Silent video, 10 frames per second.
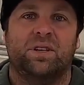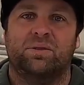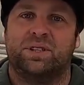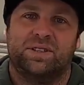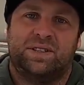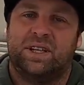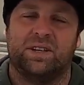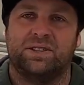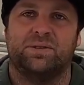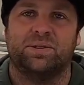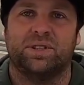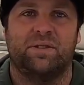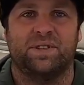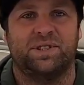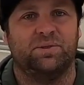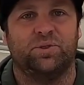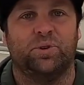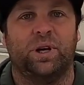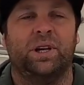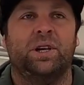which is sick. I still surf, I still
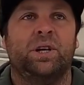do it.